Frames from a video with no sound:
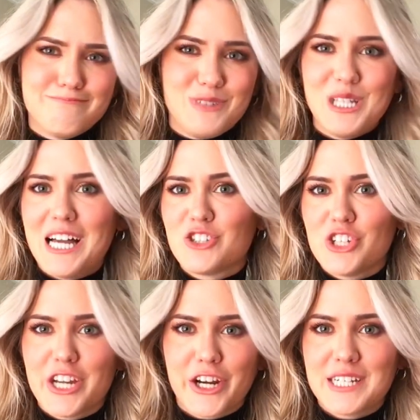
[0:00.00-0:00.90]

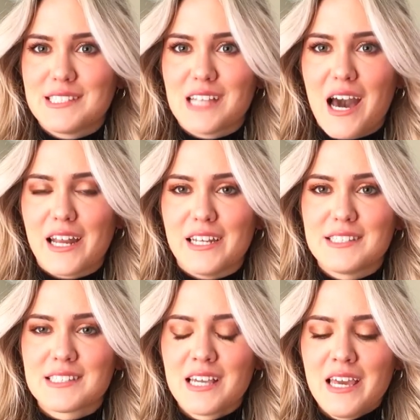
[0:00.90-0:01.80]
legendary
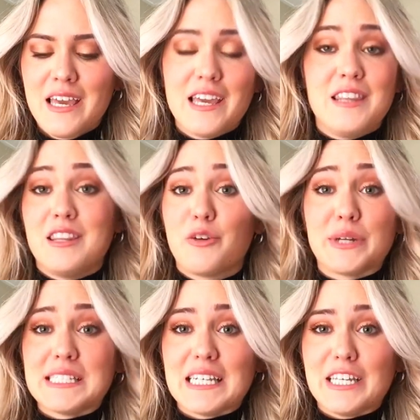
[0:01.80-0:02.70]
status in the
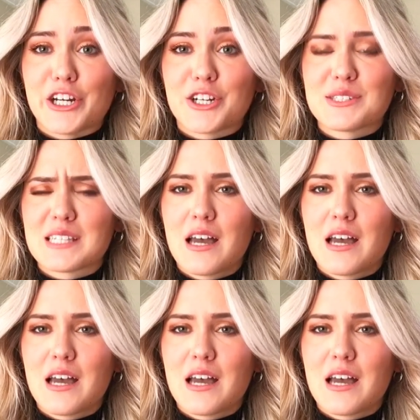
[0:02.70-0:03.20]
recent years.